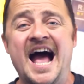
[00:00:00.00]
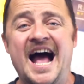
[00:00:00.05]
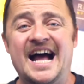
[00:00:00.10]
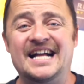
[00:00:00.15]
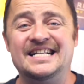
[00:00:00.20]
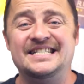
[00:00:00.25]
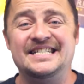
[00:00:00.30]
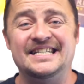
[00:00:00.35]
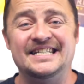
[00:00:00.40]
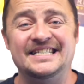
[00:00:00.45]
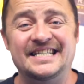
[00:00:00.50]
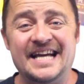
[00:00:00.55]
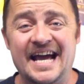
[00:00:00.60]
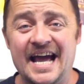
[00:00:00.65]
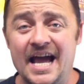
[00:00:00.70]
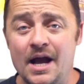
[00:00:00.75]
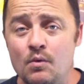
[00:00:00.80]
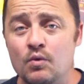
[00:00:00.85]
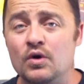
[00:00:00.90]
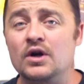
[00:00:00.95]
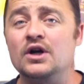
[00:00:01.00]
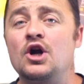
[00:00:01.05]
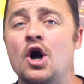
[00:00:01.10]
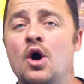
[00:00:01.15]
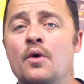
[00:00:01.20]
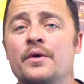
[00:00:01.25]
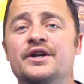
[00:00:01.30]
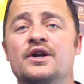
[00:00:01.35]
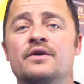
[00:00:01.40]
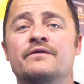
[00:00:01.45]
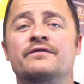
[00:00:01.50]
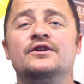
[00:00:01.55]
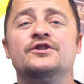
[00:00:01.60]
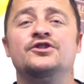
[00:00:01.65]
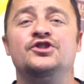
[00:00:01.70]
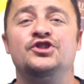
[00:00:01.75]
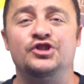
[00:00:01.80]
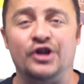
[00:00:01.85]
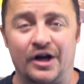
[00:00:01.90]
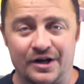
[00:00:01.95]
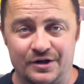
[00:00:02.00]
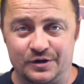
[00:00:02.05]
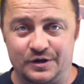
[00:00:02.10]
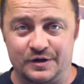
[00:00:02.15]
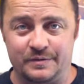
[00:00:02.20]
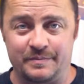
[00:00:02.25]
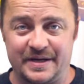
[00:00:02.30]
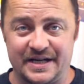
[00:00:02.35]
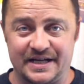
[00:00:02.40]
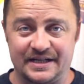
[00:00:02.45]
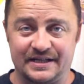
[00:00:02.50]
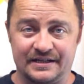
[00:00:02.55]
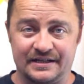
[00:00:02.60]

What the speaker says: And today we're going over shutter speed.